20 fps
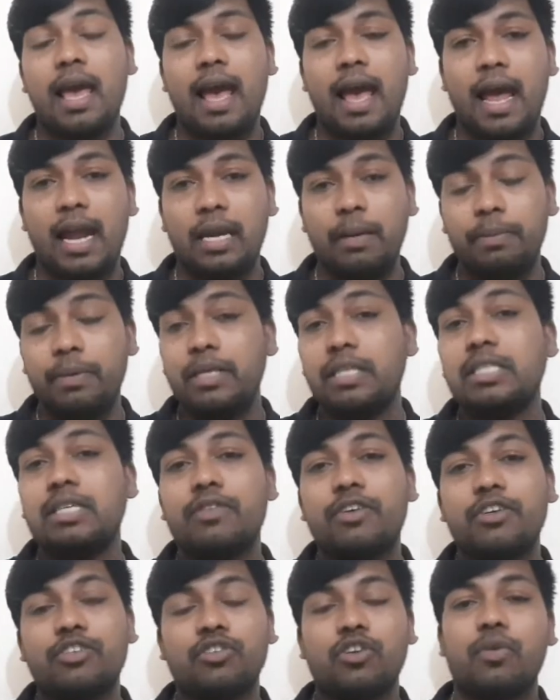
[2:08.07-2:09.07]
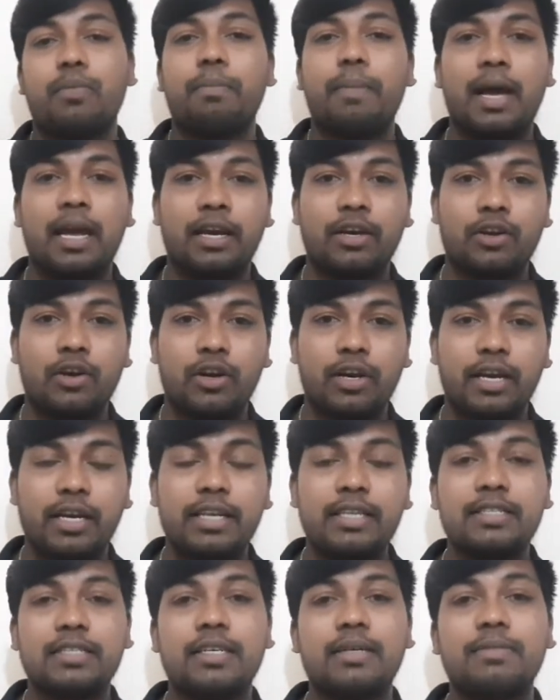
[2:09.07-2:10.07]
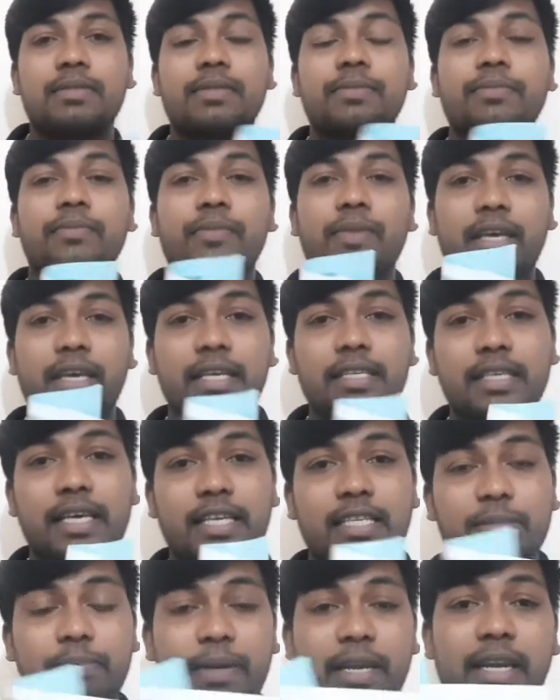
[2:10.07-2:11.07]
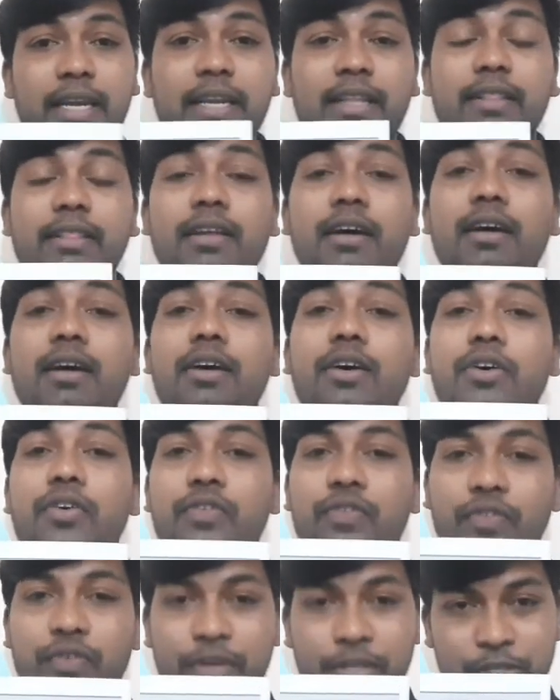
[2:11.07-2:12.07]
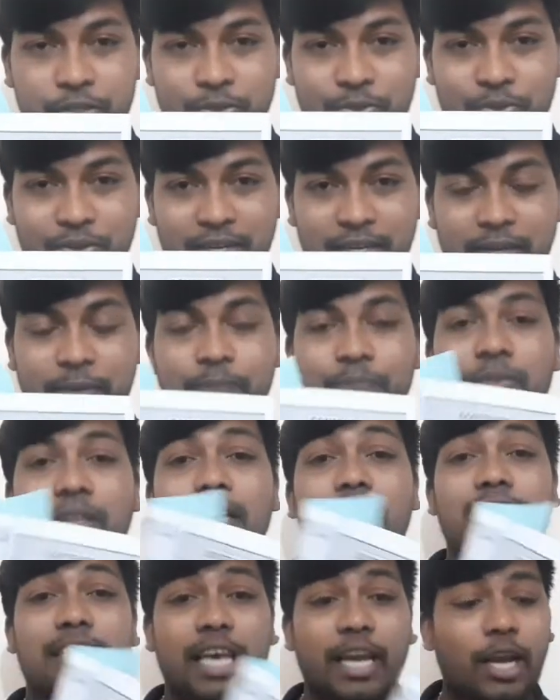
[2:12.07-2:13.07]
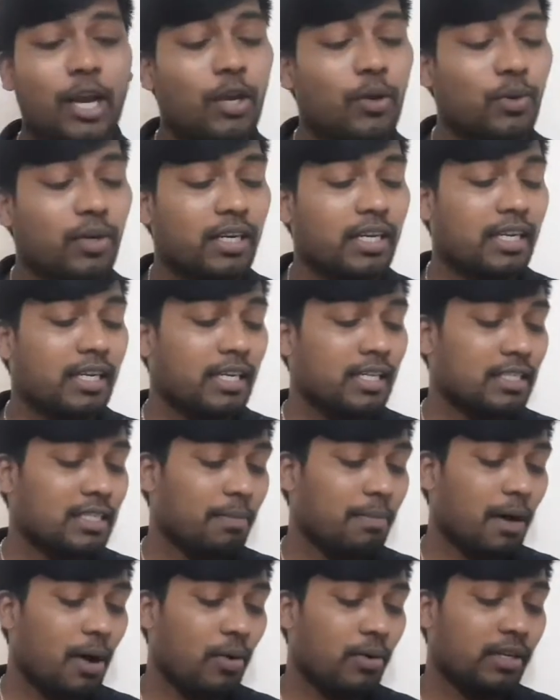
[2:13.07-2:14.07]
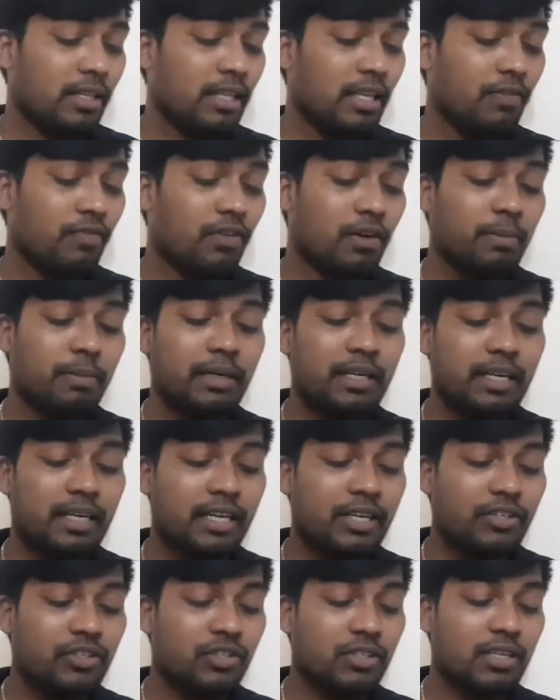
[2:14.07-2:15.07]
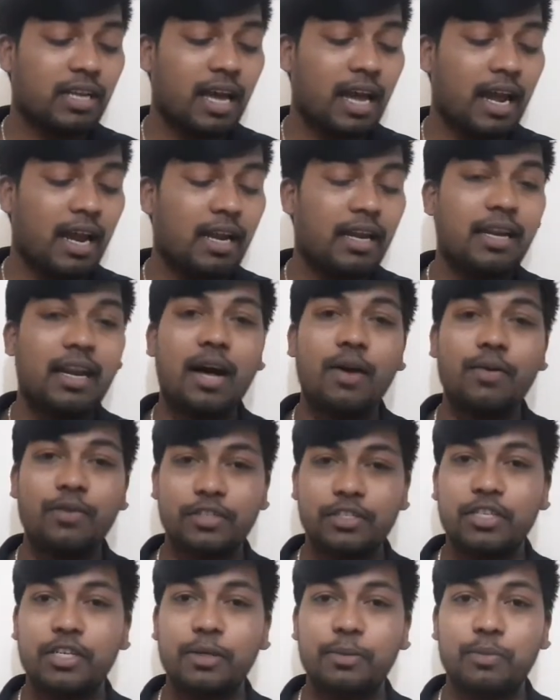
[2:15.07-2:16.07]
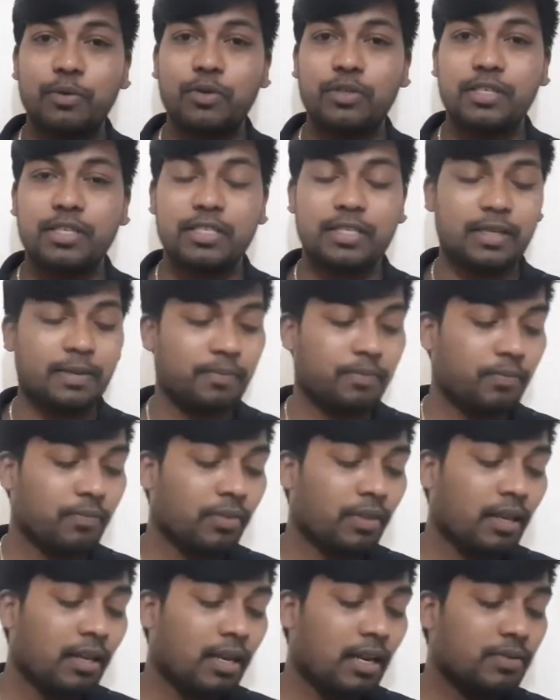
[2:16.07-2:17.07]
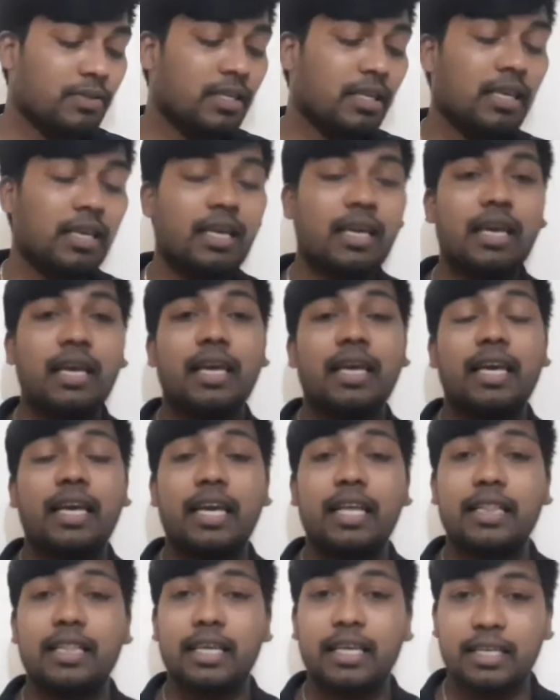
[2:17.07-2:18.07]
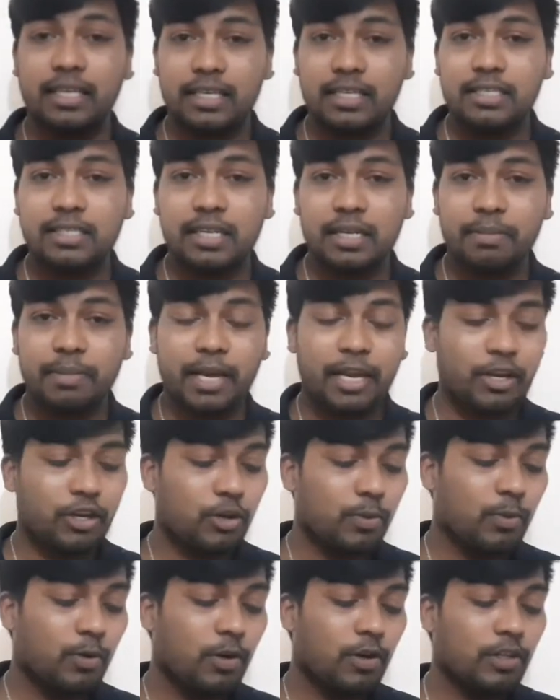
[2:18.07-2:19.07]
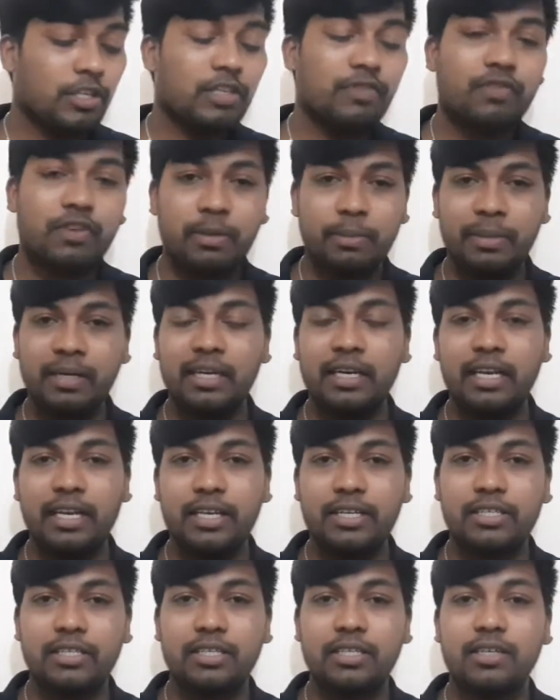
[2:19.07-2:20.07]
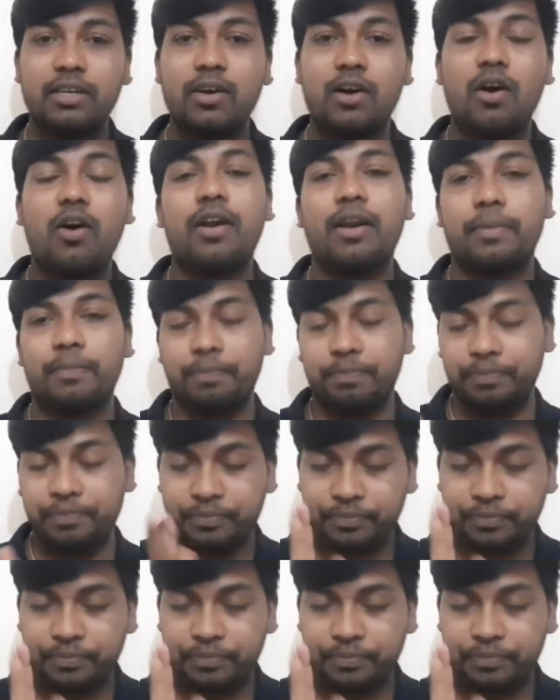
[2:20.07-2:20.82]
and preservation of microorganisms is explained in the first unit. Second unit is about the fermentation and downstream processing. Now see, in the industrial microbiology, fermentation or